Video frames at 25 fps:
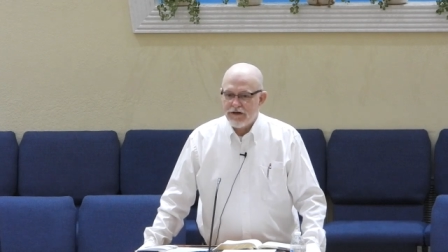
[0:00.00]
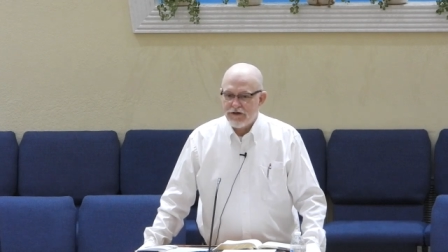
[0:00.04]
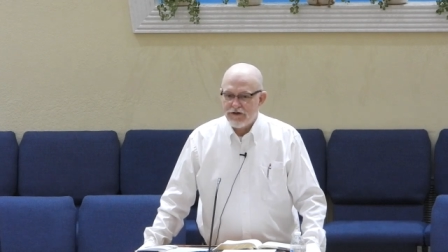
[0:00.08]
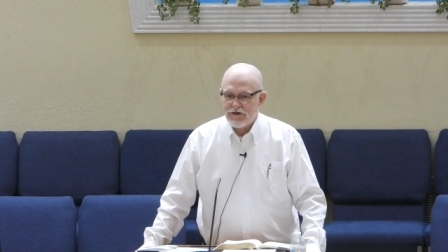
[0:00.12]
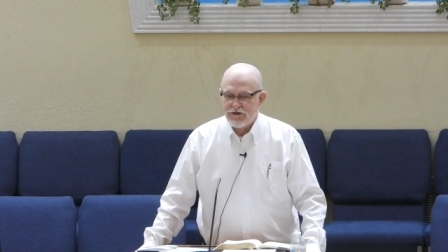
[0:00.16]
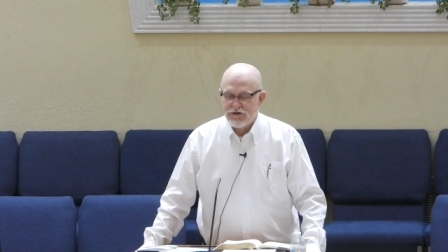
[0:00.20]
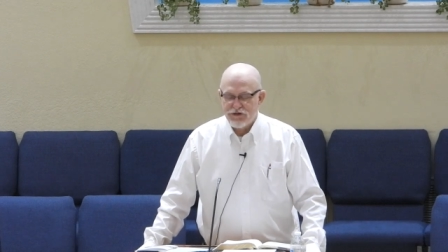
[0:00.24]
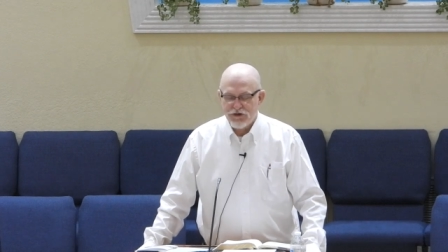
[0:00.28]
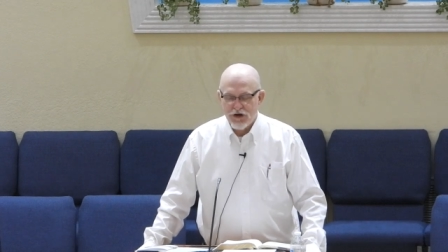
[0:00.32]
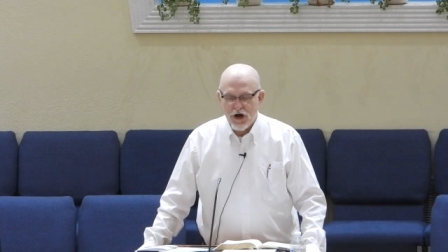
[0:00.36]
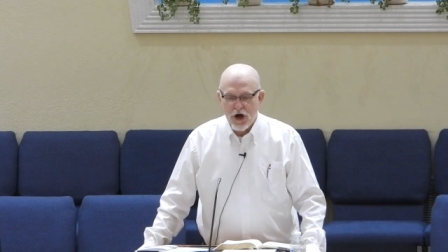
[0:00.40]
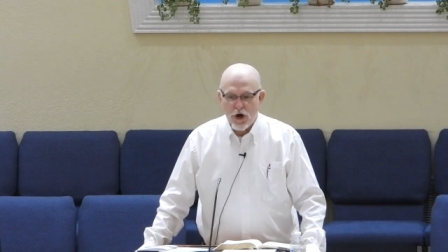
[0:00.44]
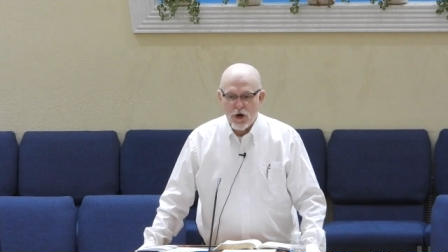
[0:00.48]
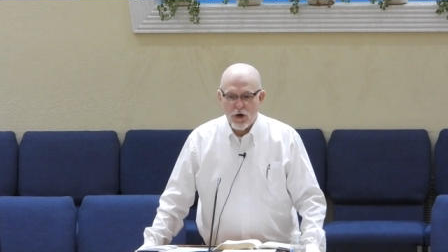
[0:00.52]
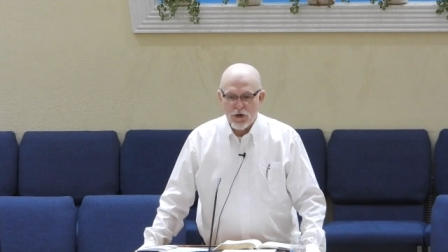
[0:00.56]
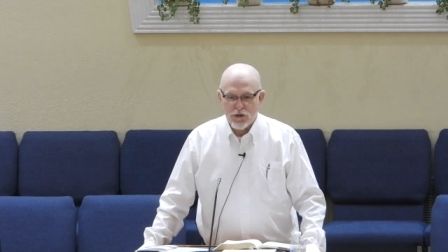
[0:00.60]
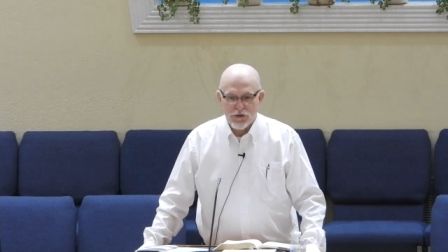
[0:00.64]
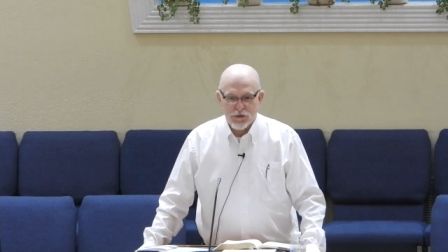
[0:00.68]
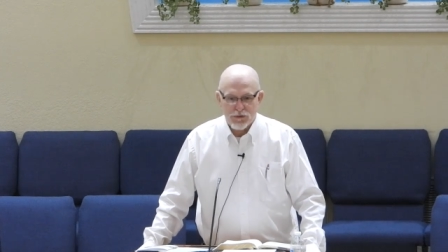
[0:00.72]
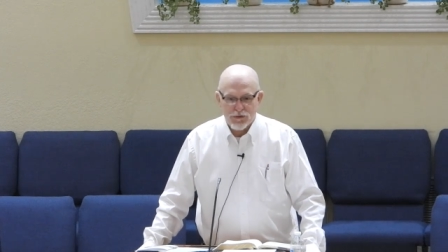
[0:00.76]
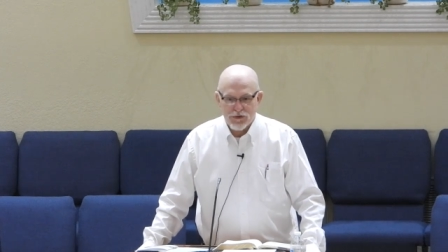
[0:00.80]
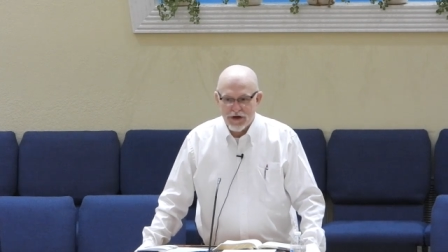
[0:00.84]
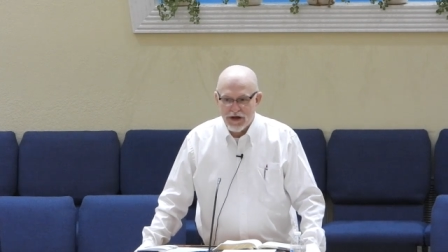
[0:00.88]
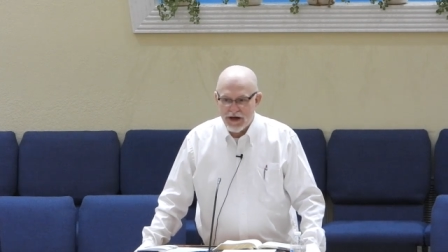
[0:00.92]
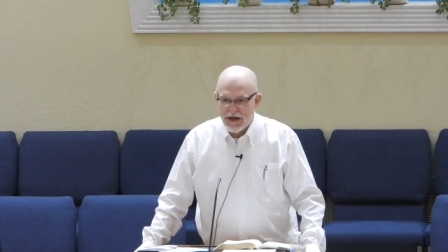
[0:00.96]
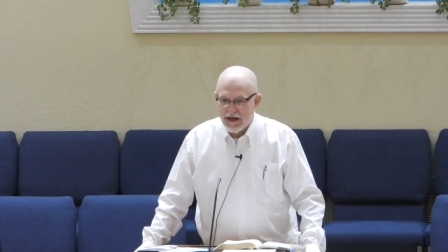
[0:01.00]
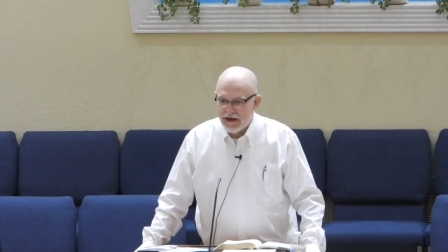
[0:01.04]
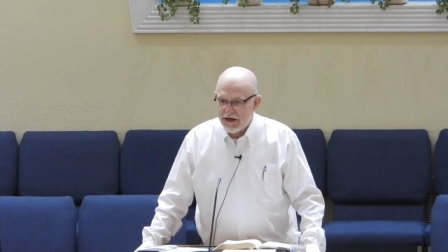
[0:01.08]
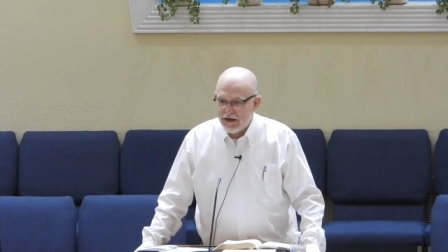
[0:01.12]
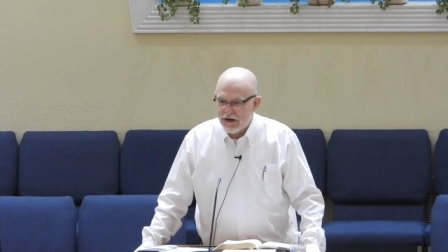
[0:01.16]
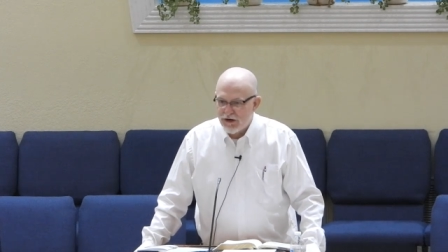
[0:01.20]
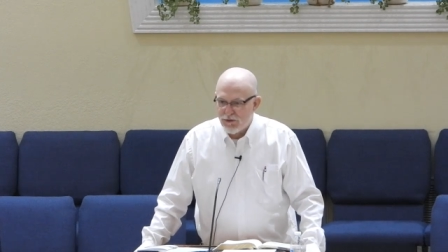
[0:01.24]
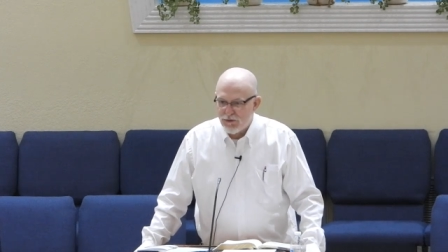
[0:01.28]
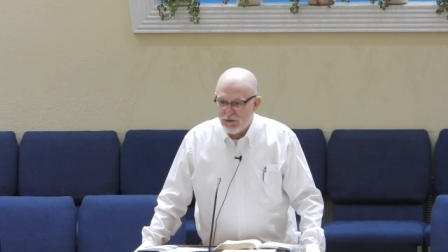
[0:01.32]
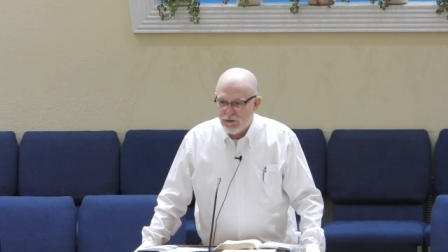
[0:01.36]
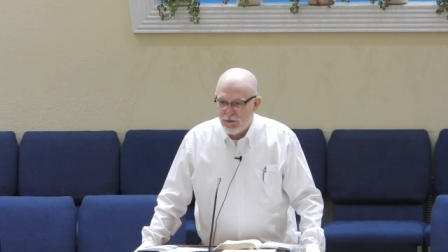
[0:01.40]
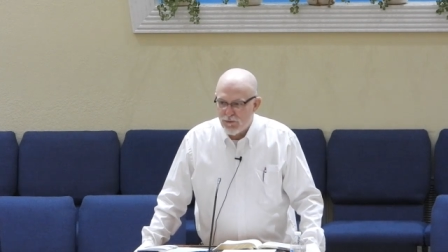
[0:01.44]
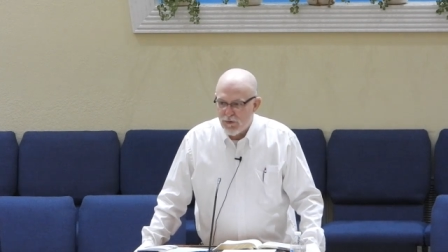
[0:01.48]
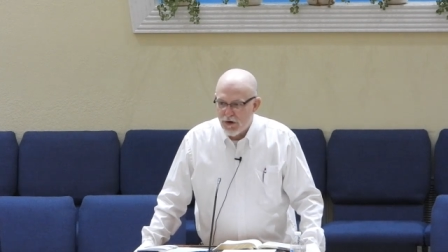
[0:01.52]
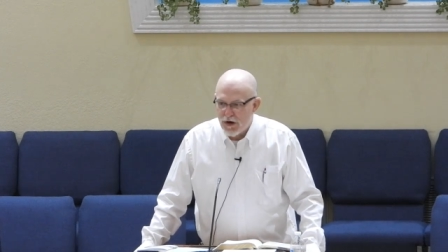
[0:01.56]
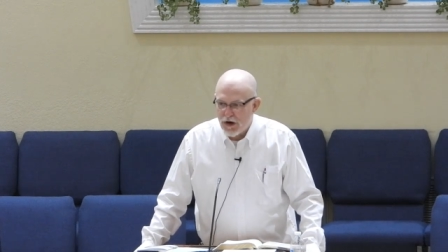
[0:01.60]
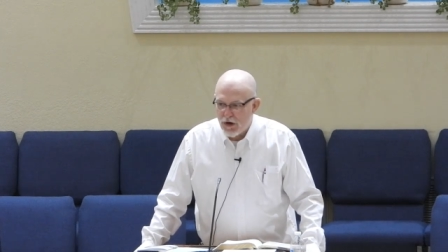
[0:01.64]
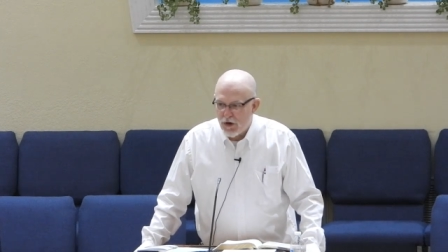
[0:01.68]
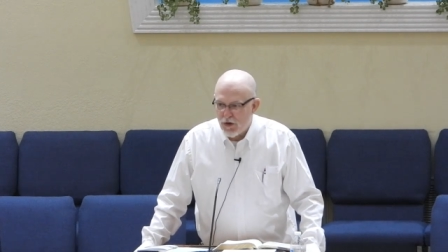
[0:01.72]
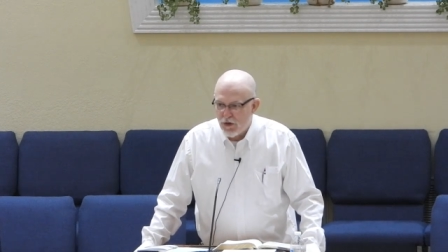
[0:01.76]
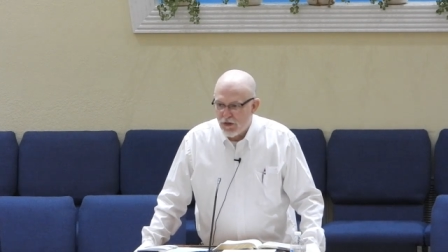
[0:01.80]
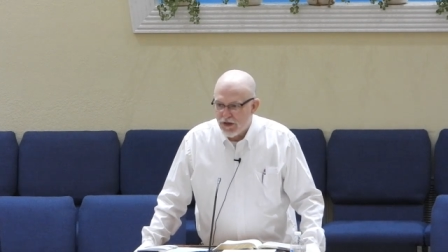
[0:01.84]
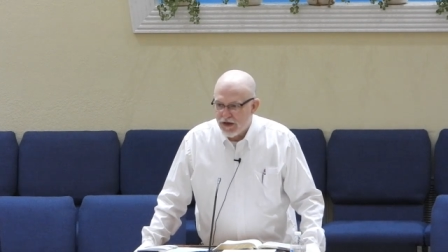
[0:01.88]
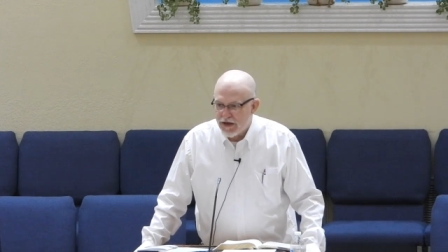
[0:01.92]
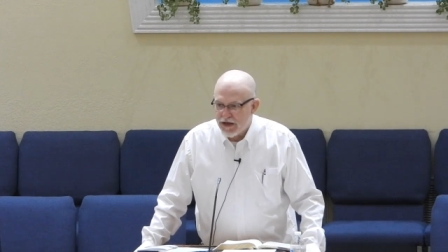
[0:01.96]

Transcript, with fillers: saw the writing on the wall